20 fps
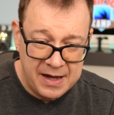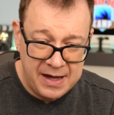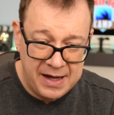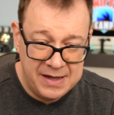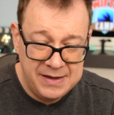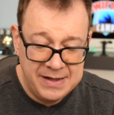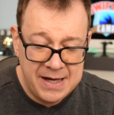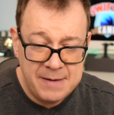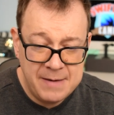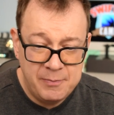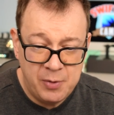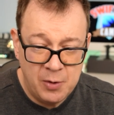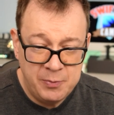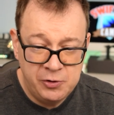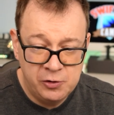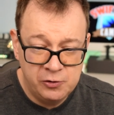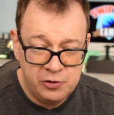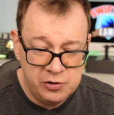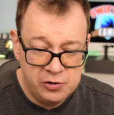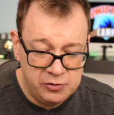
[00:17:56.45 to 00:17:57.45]
And then pop
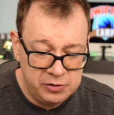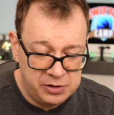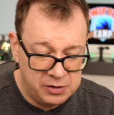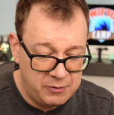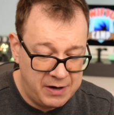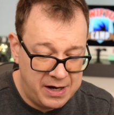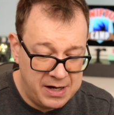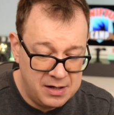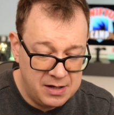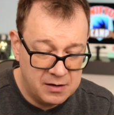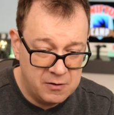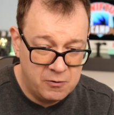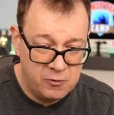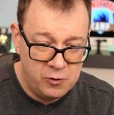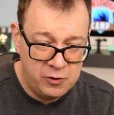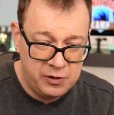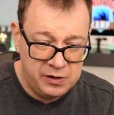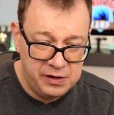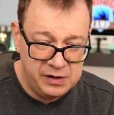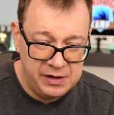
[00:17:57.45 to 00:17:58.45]
to root Well,
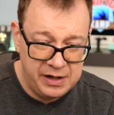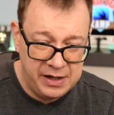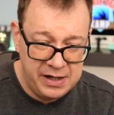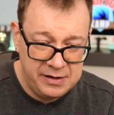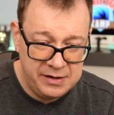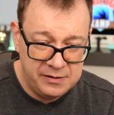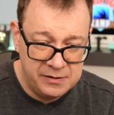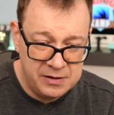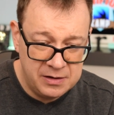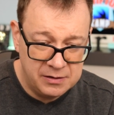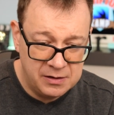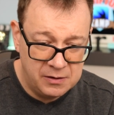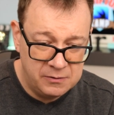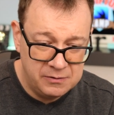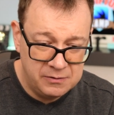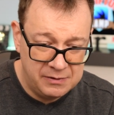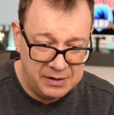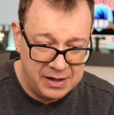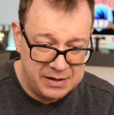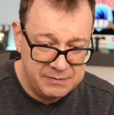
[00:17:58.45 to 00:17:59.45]
coordinator, oh,
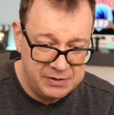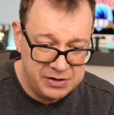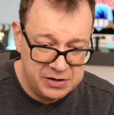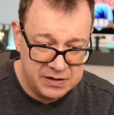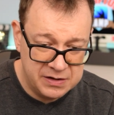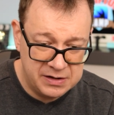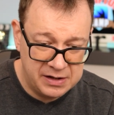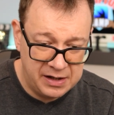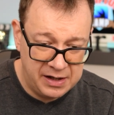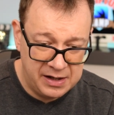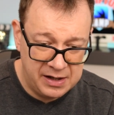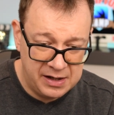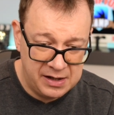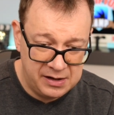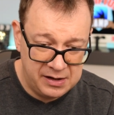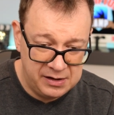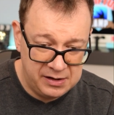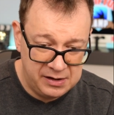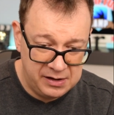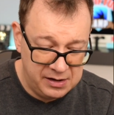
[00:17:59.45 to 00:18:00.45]
let me just add
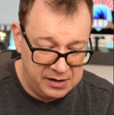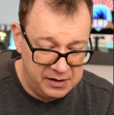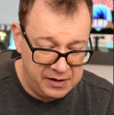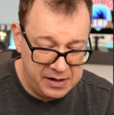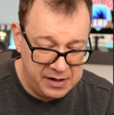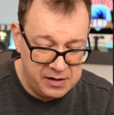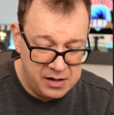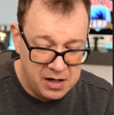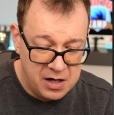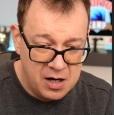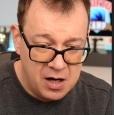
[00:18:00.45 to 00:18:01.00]
it in there,